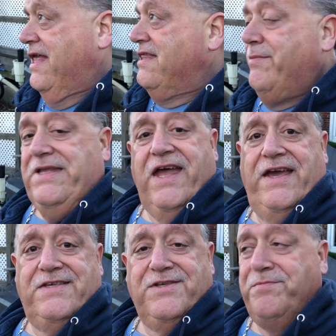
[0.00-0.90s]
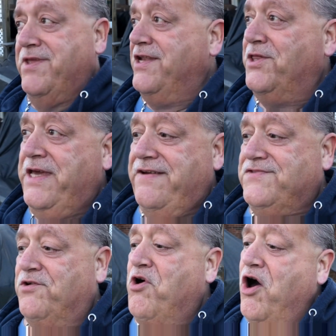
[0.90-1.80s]
Let me tell you something, the leaves
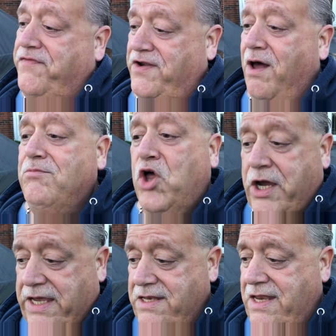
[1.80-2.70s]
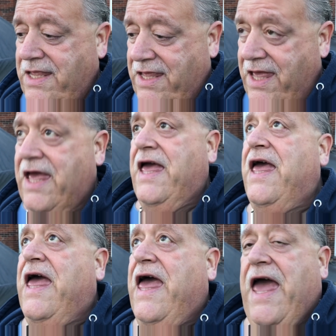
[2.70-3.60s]
are off and I'm looking,
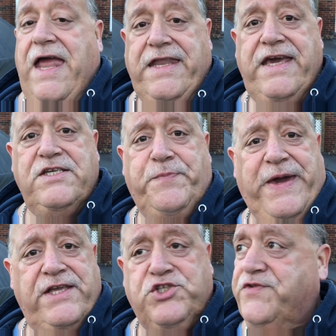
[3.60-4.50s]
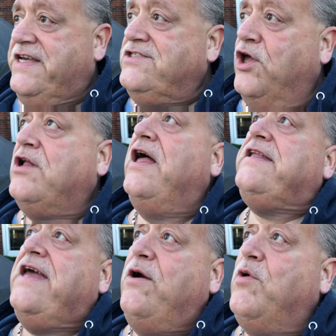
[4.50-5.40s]
and these peach trees look like
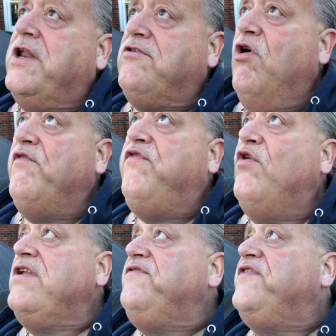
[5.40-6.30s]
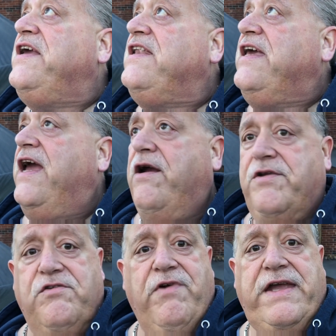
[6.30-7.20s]
they want to grow 40 feet in the air at
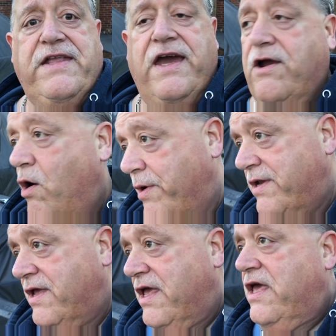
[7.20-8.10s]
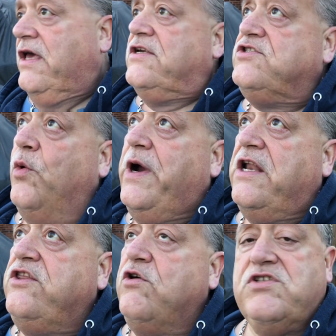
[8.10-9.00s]
the rate they're going. So we're
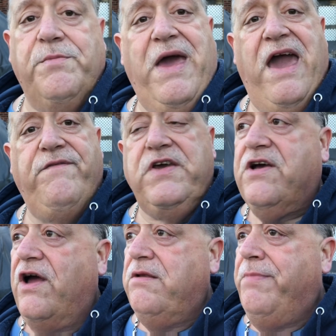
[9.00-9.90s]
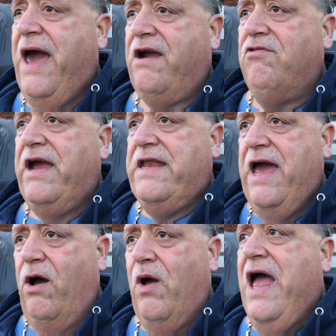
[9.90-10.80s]
gonna do some heavy cutting back right
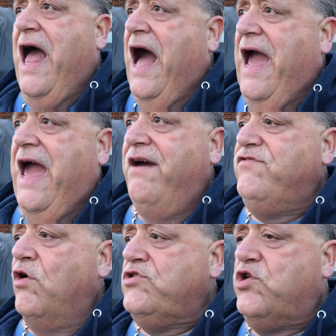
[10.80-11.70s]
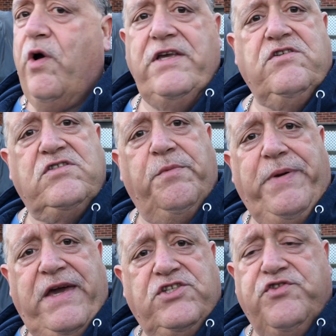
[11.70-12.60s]
now. I have no choice because the
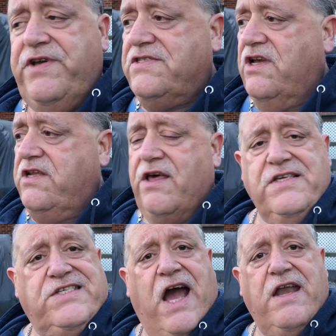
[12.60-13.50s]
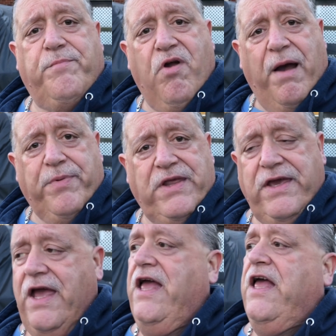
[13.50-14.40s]
peach trees on the other side of the property,
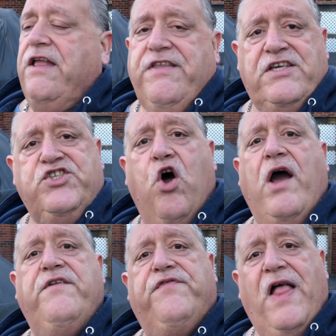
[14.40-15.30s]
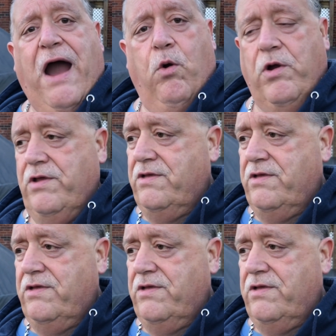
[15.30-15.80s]
they're starting to flower.